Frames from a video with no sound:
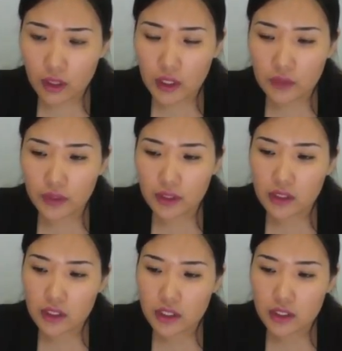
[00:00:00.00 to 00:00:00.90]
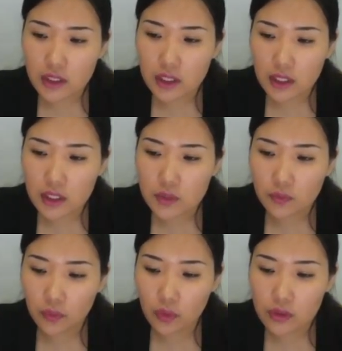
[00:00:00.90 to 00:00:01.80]
If condition is
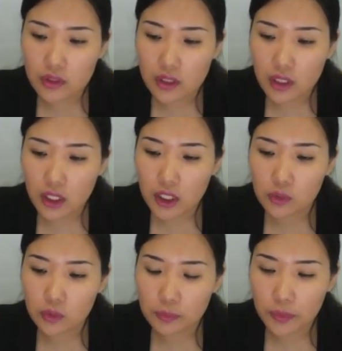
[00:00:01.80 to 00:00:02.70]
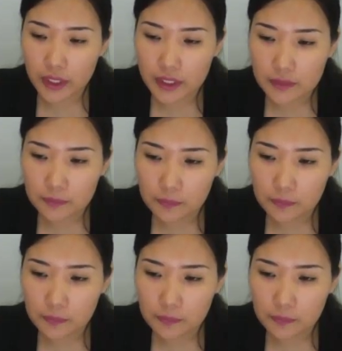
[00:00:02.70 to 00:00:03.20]
false, it will break.